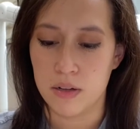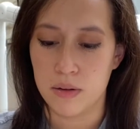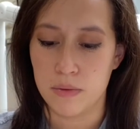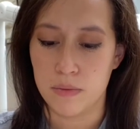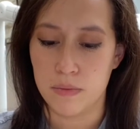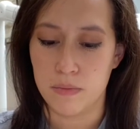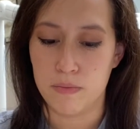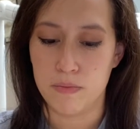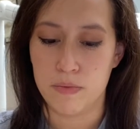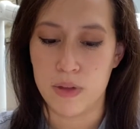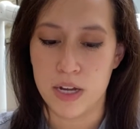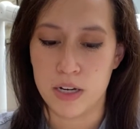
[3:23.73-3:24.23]

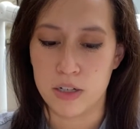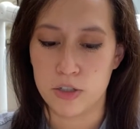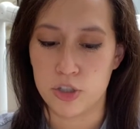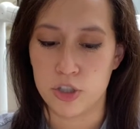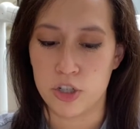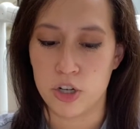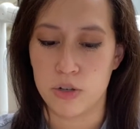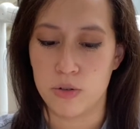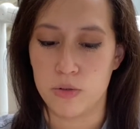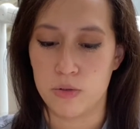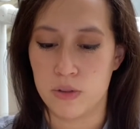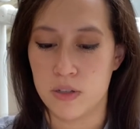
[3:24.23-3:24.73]

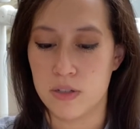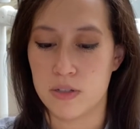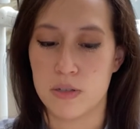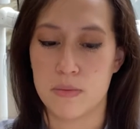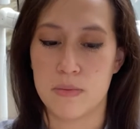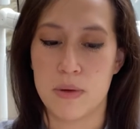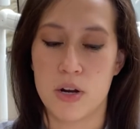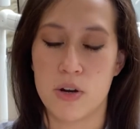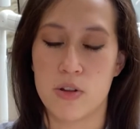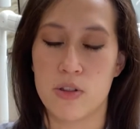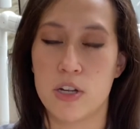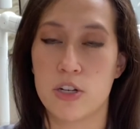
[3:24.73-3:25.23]
this is a
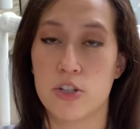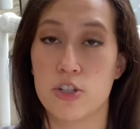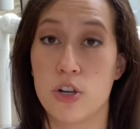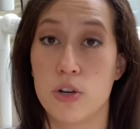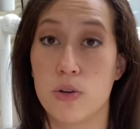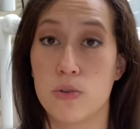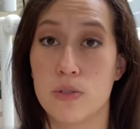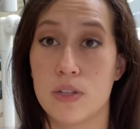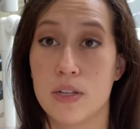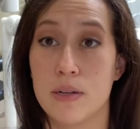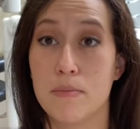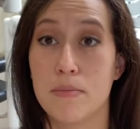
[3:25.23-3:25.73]
model that
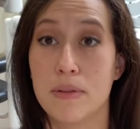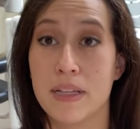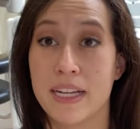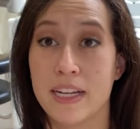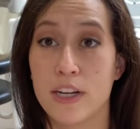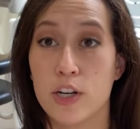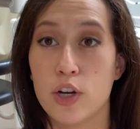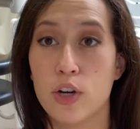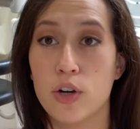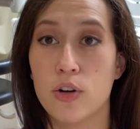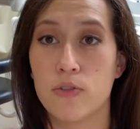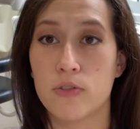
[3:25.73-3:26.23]
shows an implant
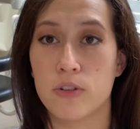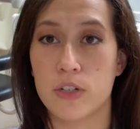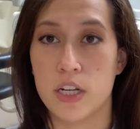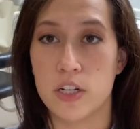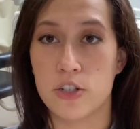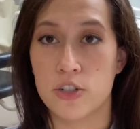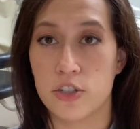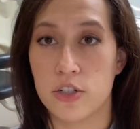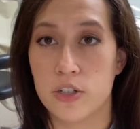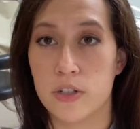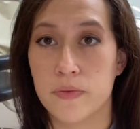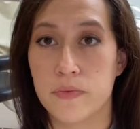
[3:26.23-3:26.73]
over
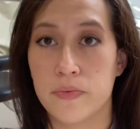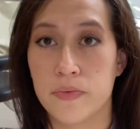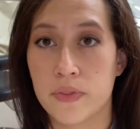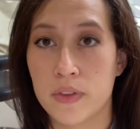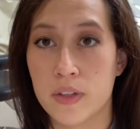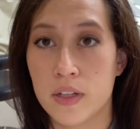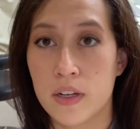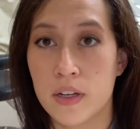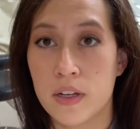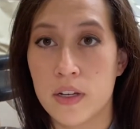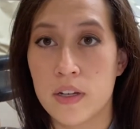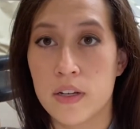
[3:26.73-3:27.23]
denture.
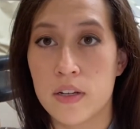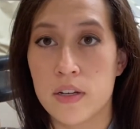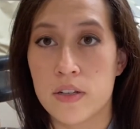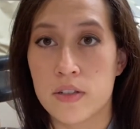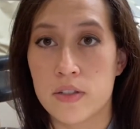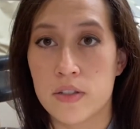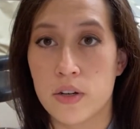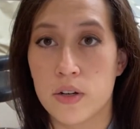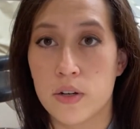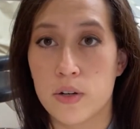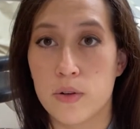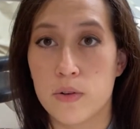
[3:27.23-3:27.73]

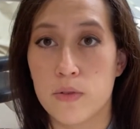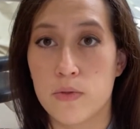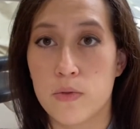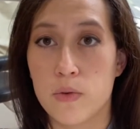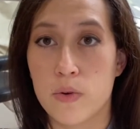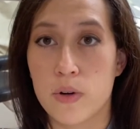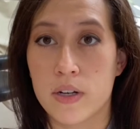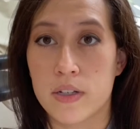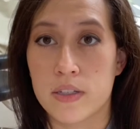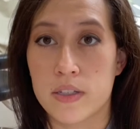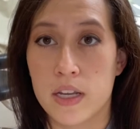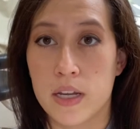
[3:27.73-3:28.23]
So for
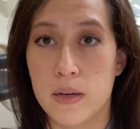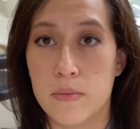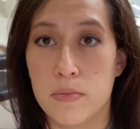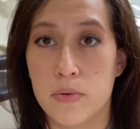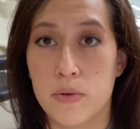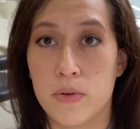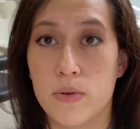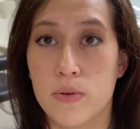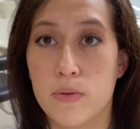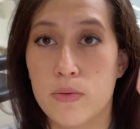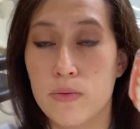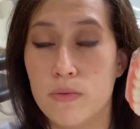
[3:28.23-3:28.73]

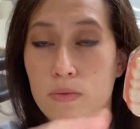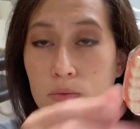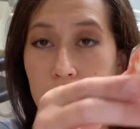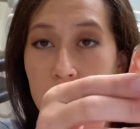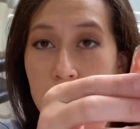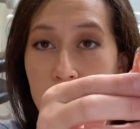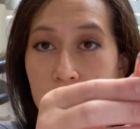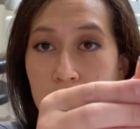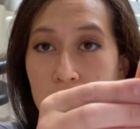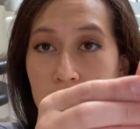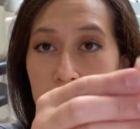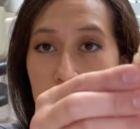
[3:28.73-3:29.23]
example,
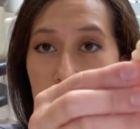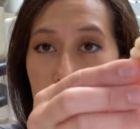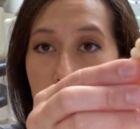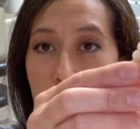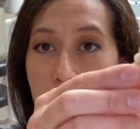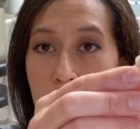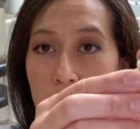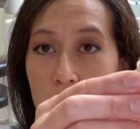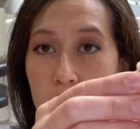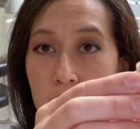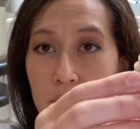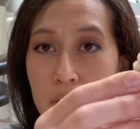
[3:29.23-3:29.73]
now in this
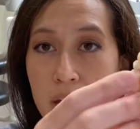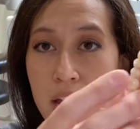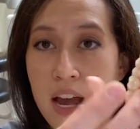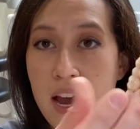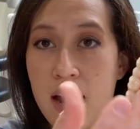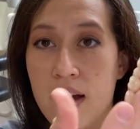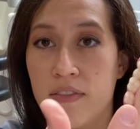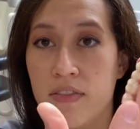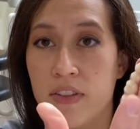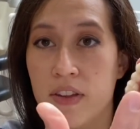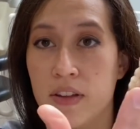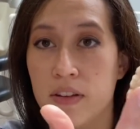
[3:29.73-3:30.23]
model, they
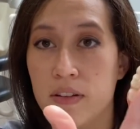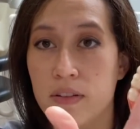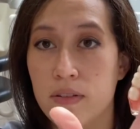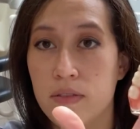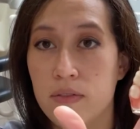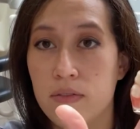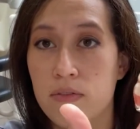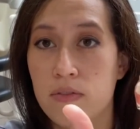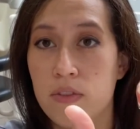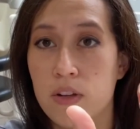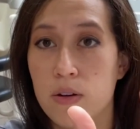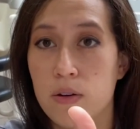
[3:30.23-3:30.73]
have the
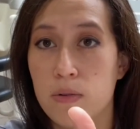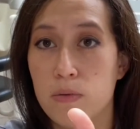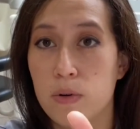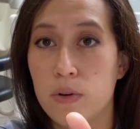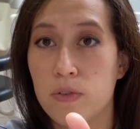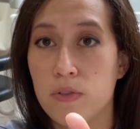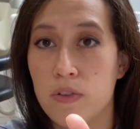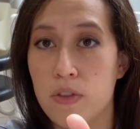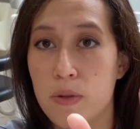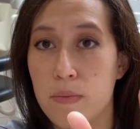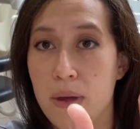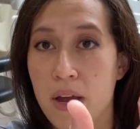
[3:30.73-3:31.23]
roof
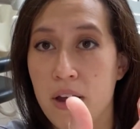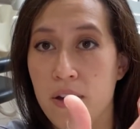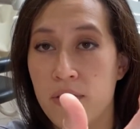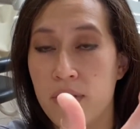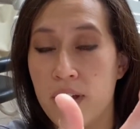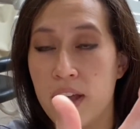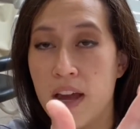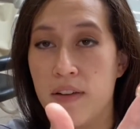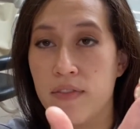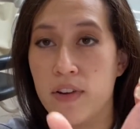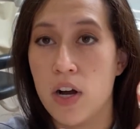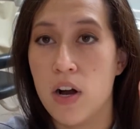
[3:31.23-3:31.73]
of the mouth, they
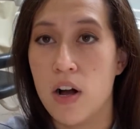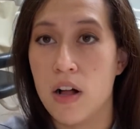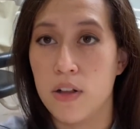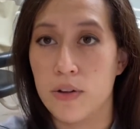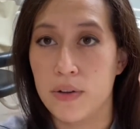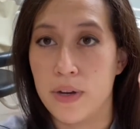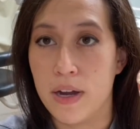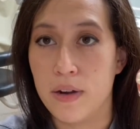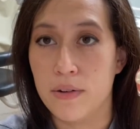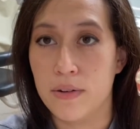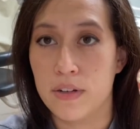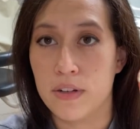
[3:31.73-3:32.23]
have it hollowed
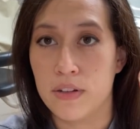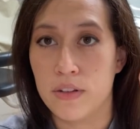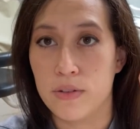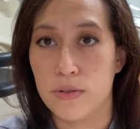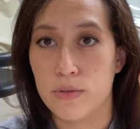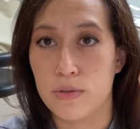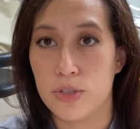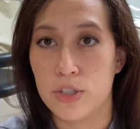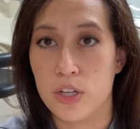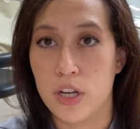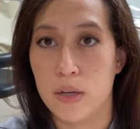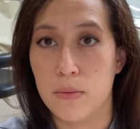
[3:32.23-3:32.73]
out in a U
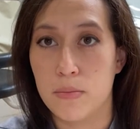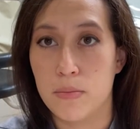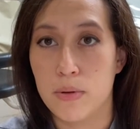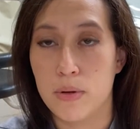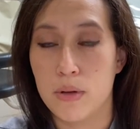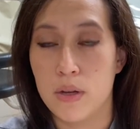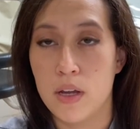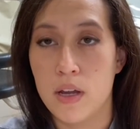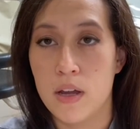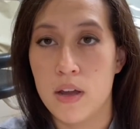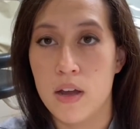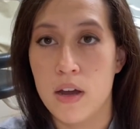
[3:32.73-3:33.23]
shape.
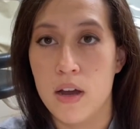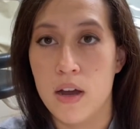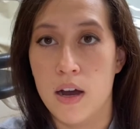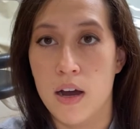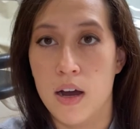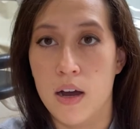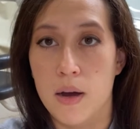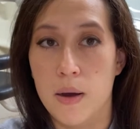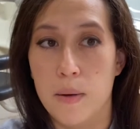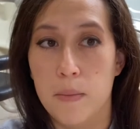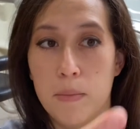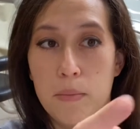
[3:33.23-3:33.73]

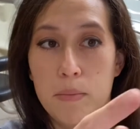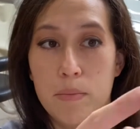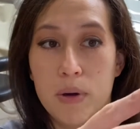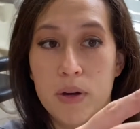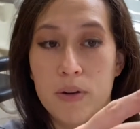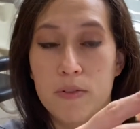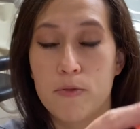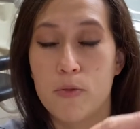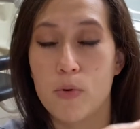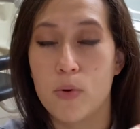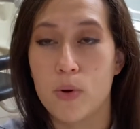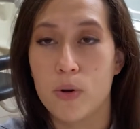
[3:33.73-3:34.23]

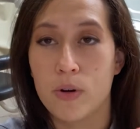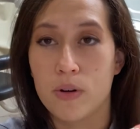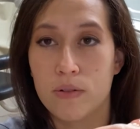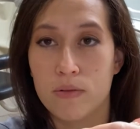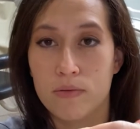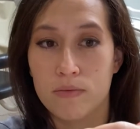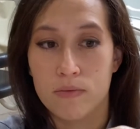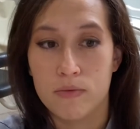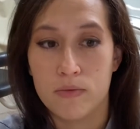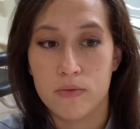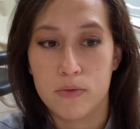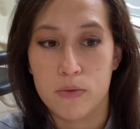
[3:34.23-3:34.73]
But for
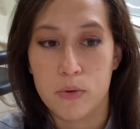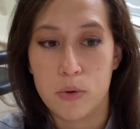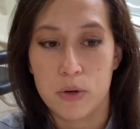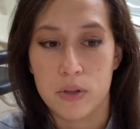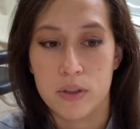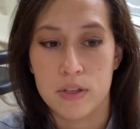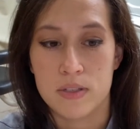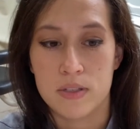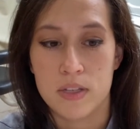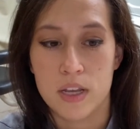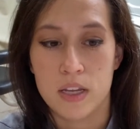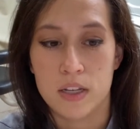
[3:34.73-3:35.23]
the
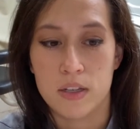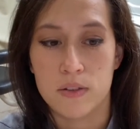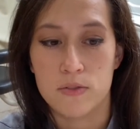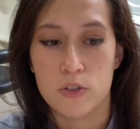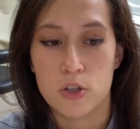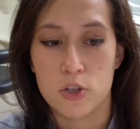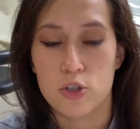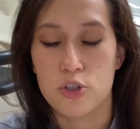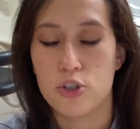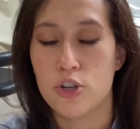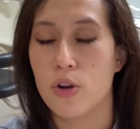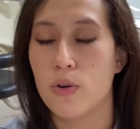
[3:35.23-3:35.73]
sake of
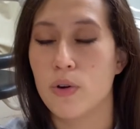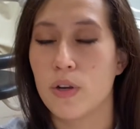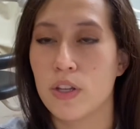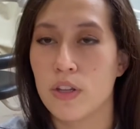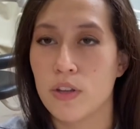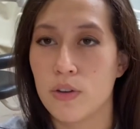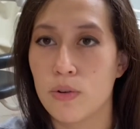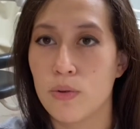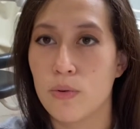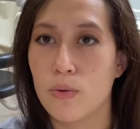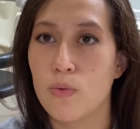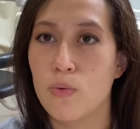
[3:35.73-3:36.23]
just showing
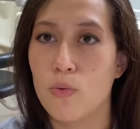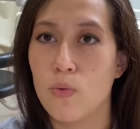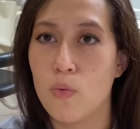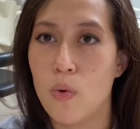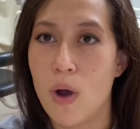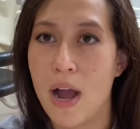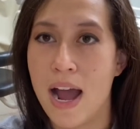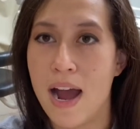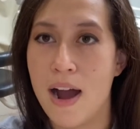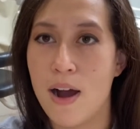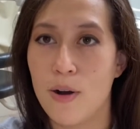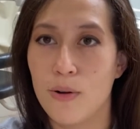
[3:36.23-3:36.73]
you
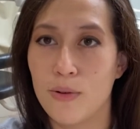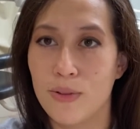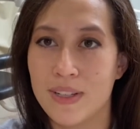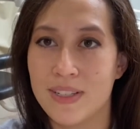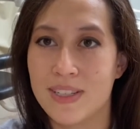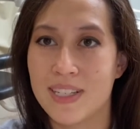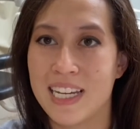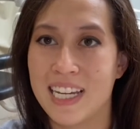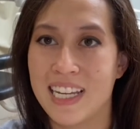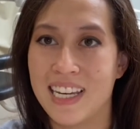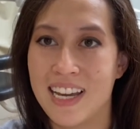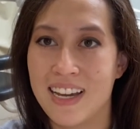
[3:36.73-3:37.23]
how this
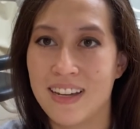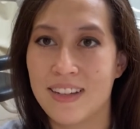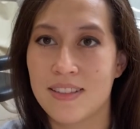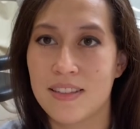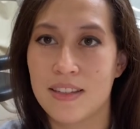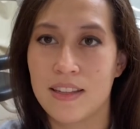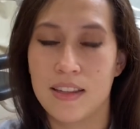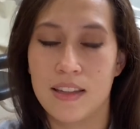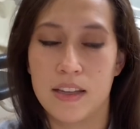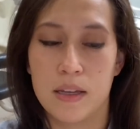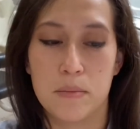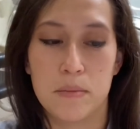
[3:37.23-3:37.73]
connects
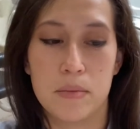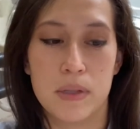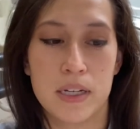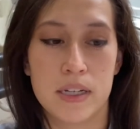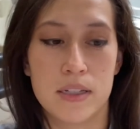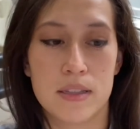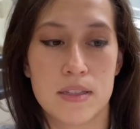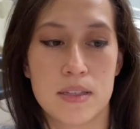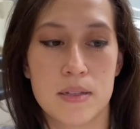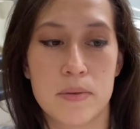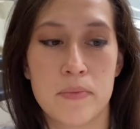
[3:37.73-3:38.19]
to the implants,